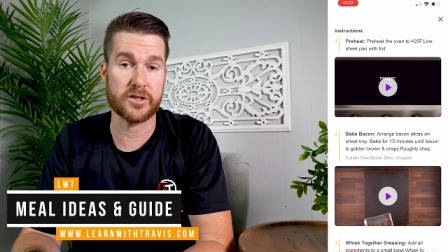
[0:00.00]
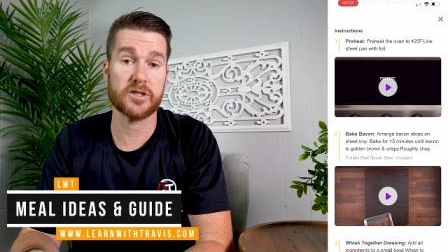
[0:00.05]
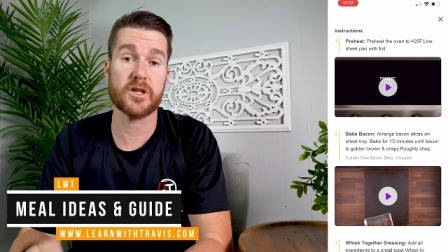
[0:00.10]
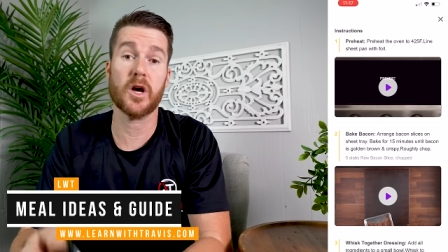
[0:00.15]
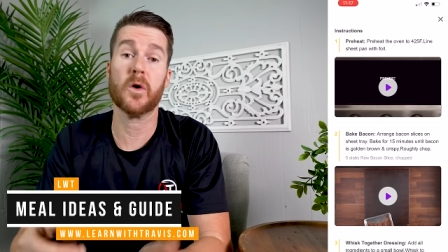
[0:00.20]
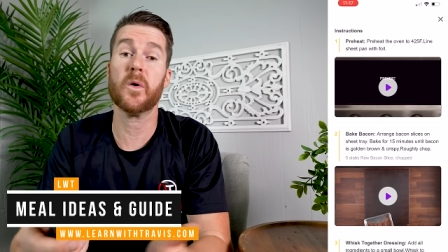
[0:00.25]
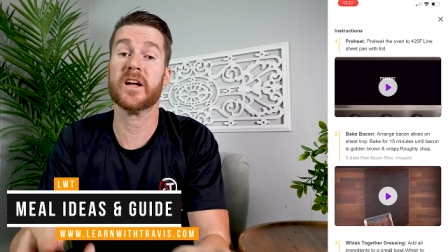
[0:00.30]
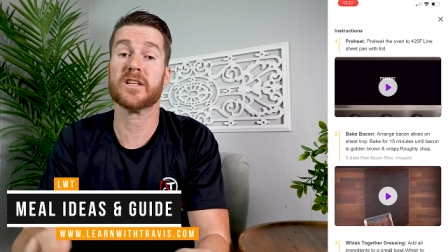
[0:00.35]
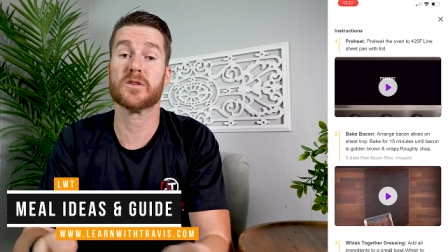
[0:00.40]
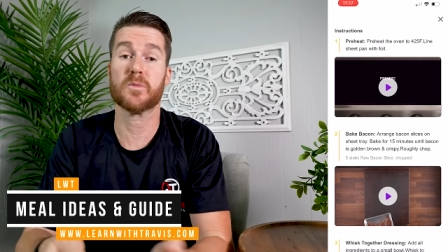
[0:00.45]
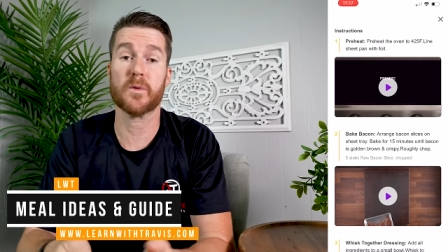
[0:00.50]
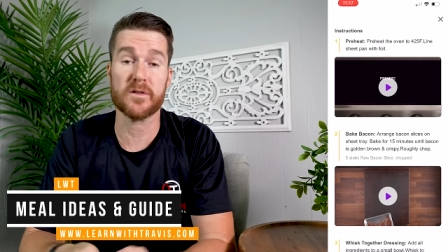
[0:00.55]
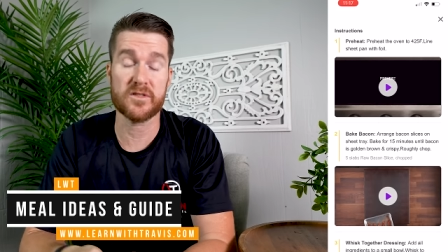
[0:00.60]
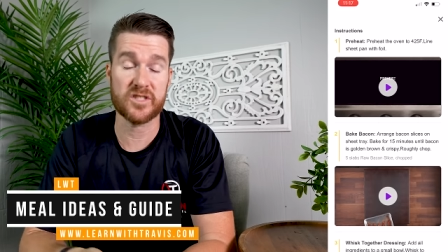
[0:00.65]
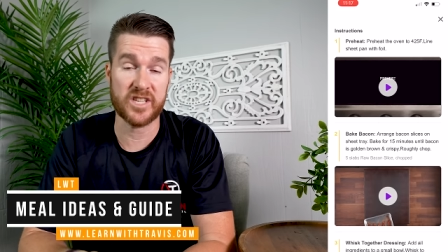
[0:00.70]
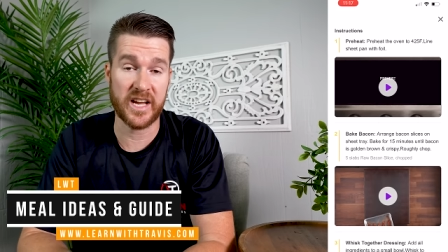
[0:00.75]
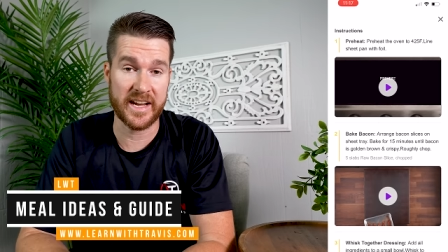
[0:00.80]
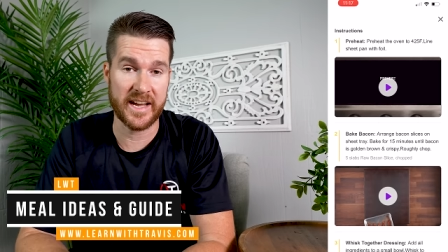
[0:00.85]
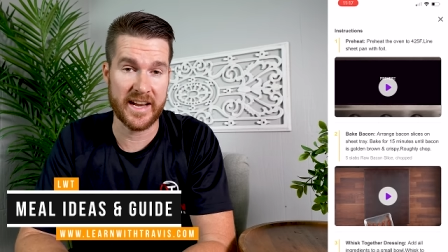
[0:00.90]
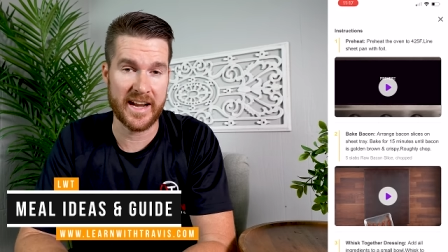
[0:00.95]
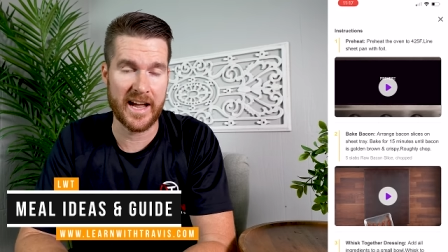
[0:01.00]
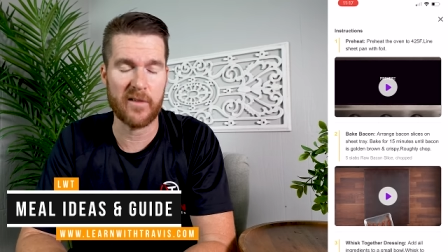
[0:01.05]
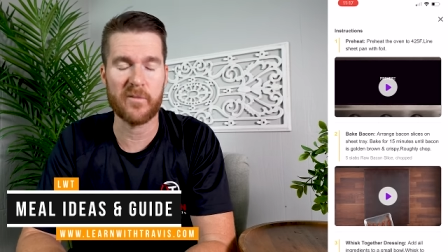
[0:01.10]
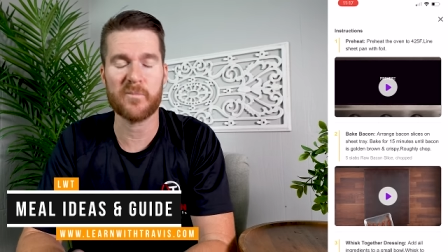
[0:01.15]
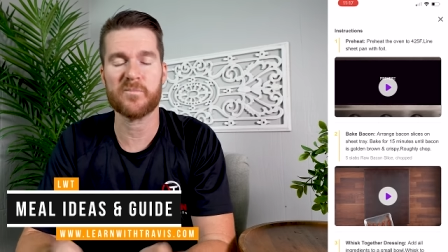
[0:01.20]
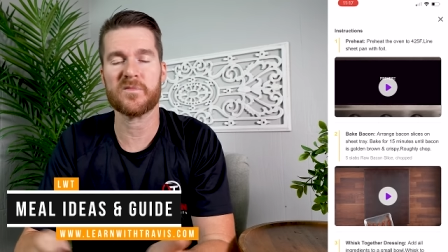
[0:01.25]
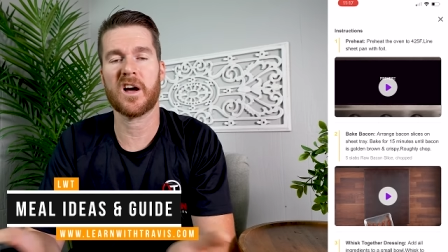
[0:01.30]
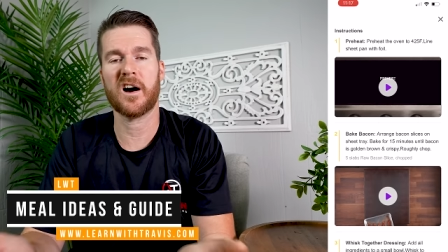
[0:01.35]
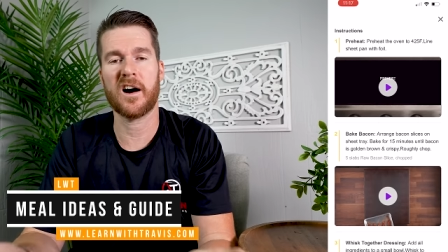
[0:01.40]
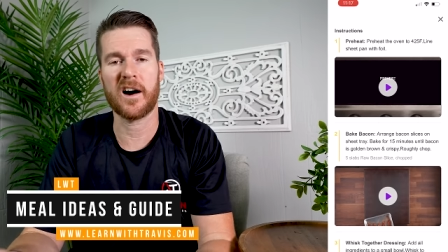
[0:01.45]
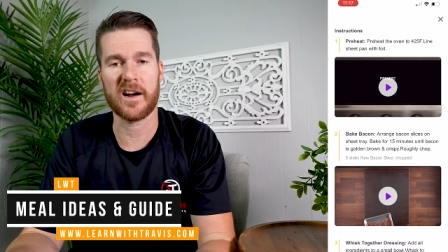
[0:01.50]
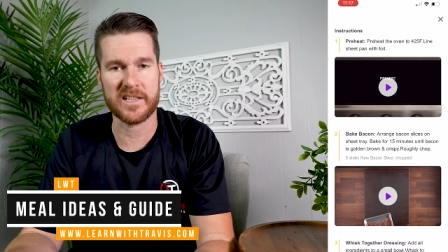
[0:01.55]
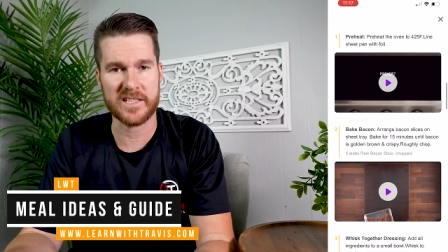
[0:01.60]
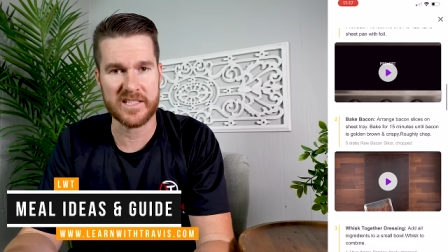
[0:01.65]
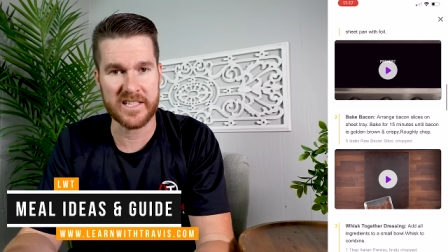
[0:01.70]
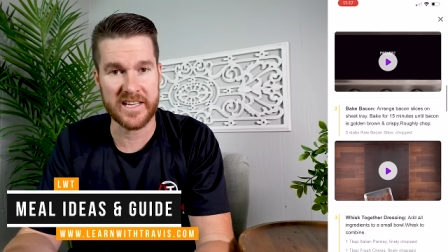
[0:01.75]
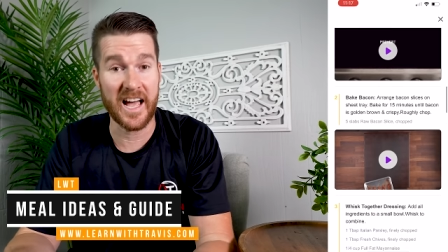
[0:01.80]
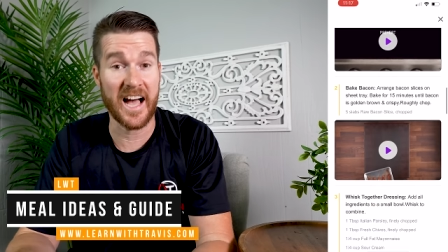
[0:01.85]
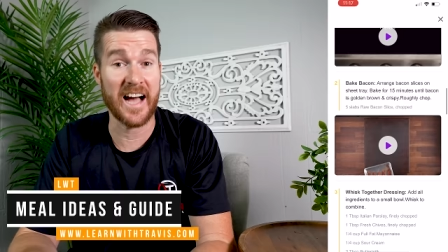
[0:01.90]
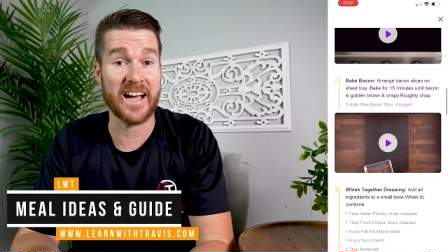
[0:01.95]
So it's worth checking out.
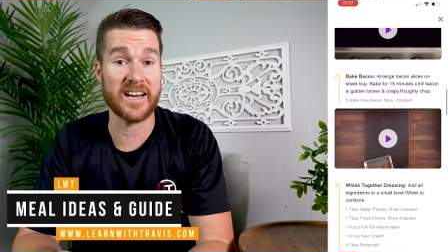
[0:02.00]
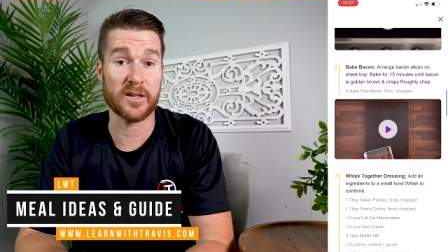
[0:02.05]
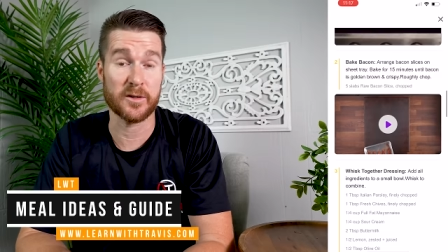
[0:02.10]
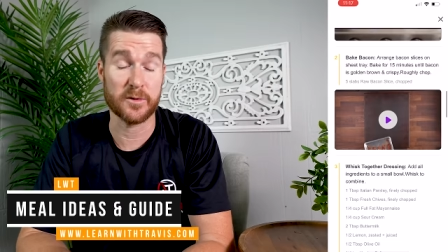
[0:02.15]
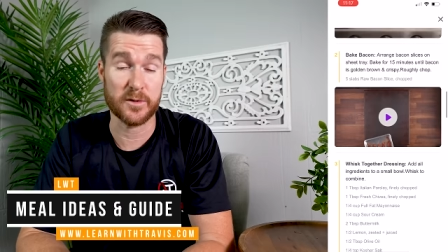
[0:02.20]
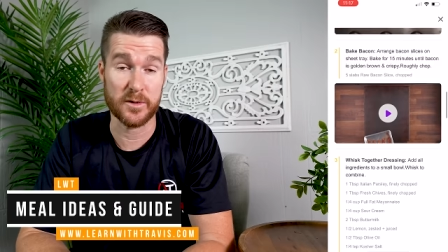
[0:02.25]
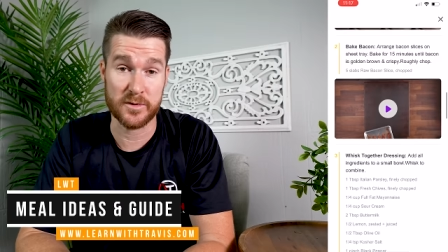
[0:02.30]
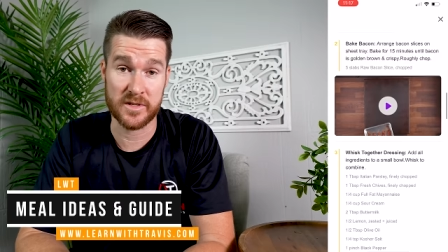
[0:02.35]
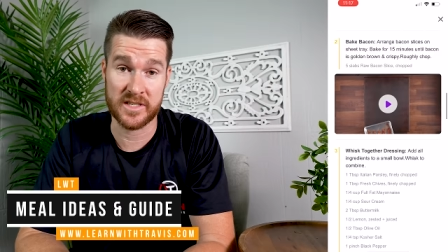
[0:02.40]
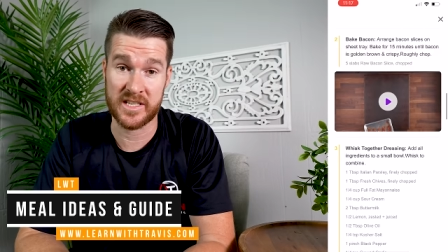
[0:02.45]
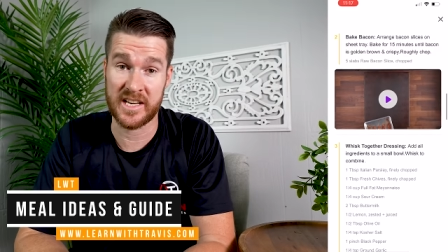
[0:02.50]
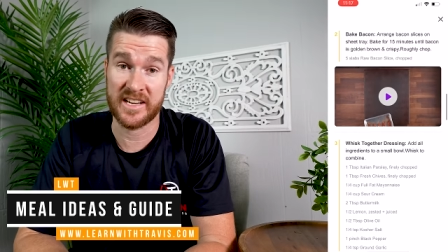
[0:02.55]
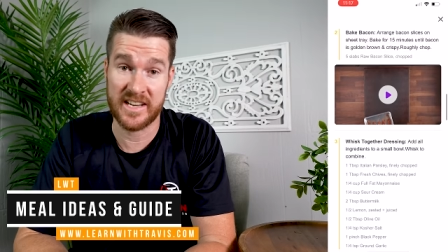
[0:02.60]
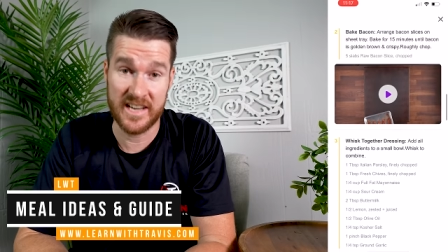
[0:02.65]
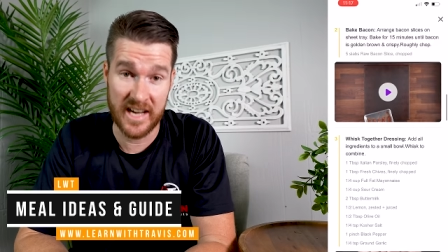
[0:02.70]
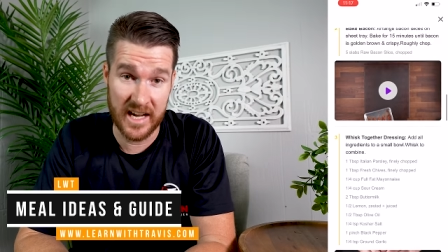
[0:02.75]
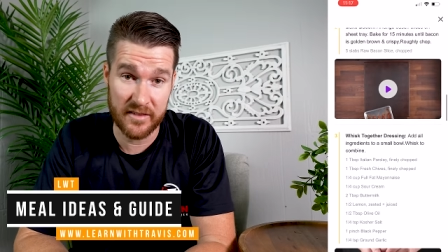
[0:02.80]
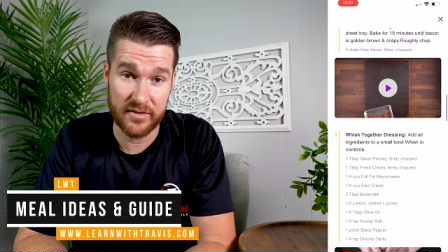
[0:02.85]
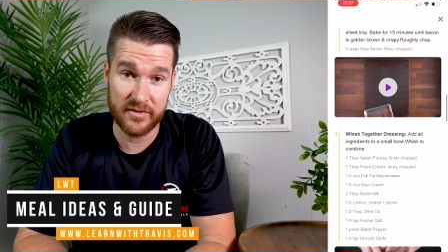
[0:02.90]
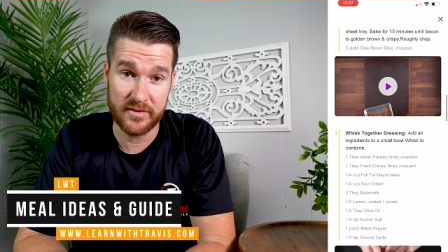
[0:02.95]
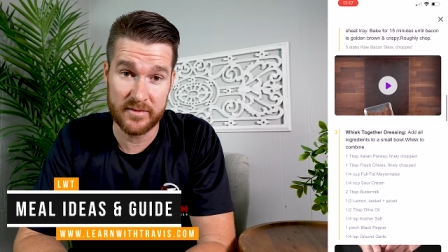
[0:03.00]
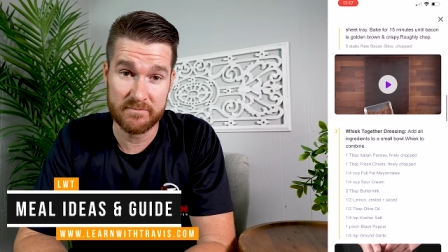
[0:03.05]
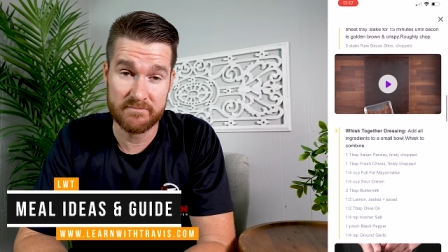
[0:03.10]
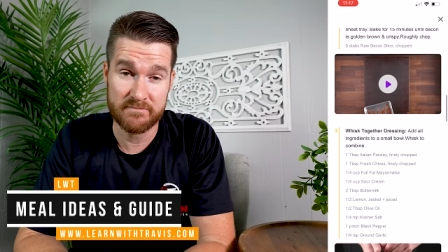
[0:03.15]
Honestly, I don't use it enough,